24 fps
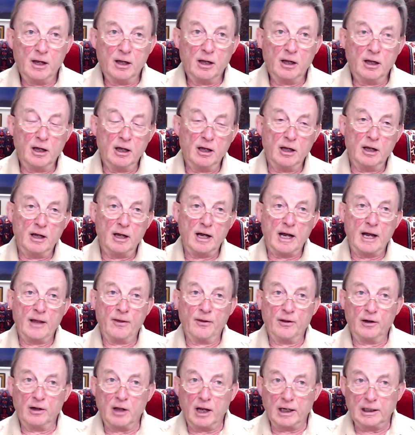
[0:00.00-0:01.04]
and the
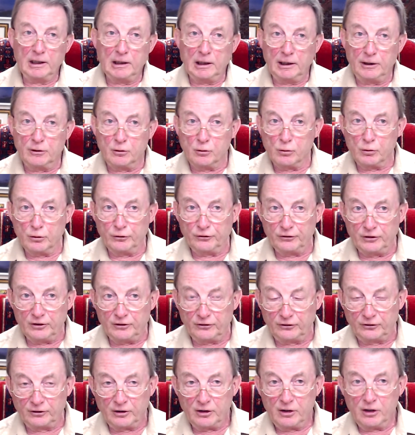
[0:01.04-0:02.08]
likely
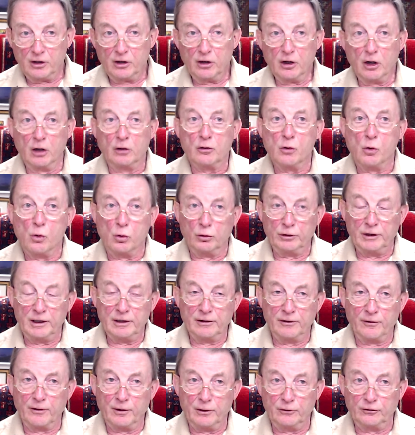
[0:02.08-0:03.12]
causes according to
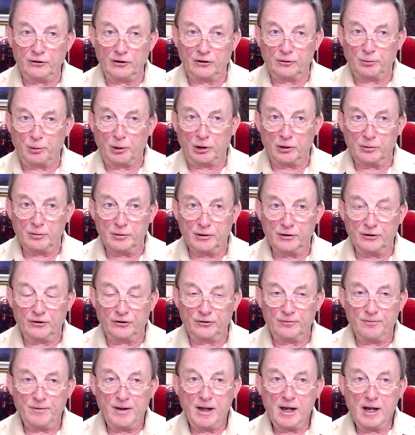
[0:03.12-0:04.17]
those experiments.
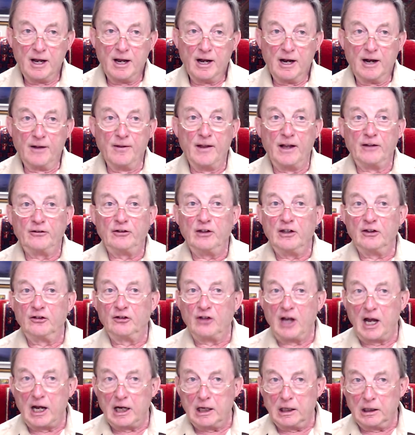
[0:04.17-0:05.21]
And that's
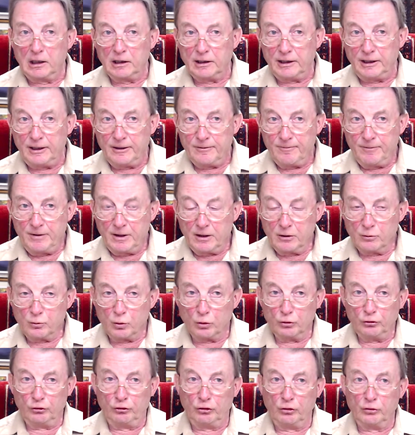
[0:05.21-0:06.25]
exactly
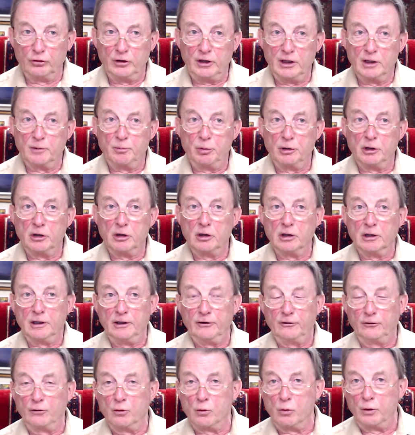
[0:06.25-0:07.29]
what Judea Pearl is
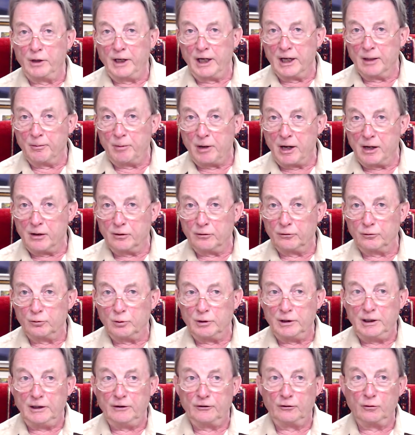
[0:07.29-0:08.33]
talking about when
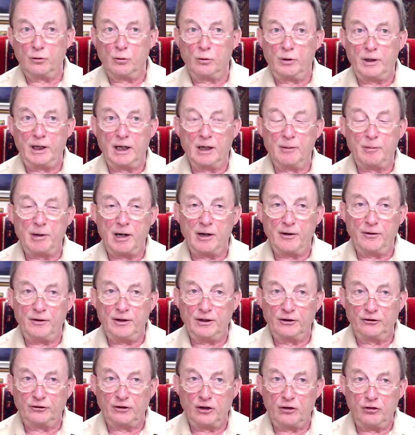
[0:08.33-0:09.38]
he's talking about the
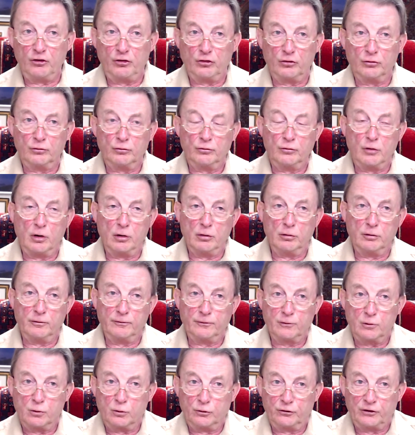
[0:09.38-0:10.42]
essential role of
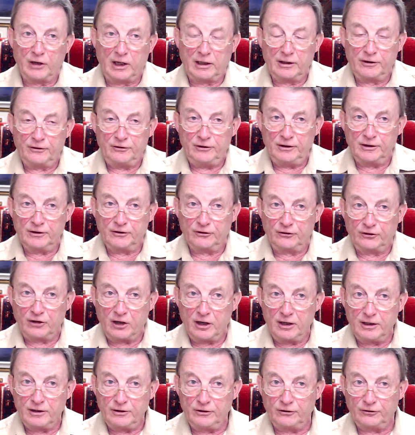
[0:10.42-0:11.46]
causality in
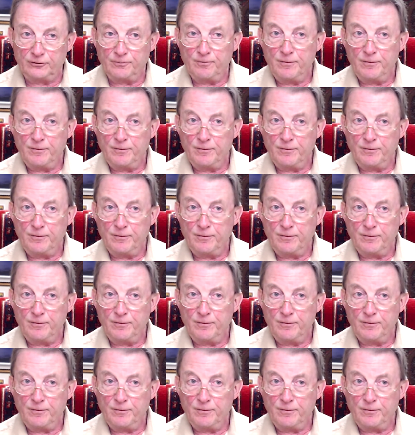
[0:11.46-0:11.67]
science